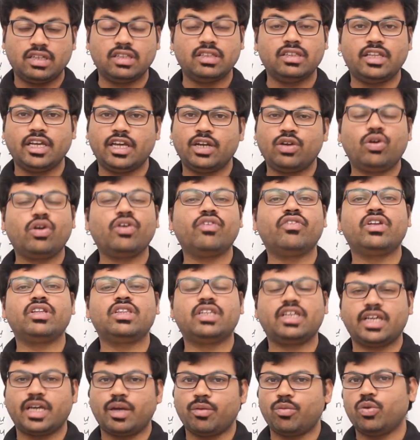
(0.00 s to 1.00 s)
they know
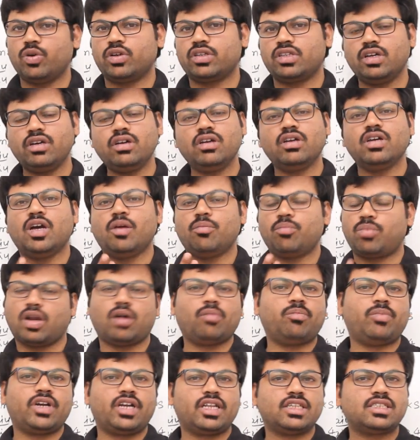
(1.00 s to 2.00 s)
everything about the
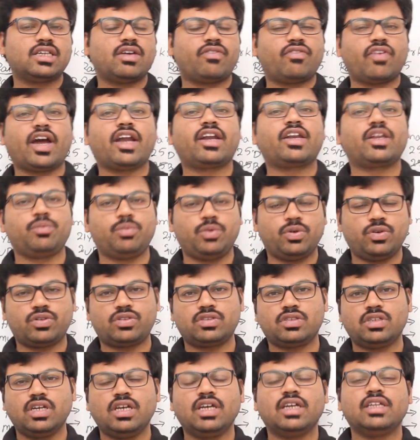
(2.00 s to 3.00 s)
properties of
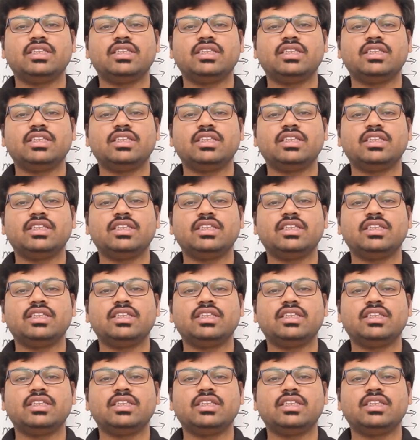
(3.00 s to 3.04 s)
attributes.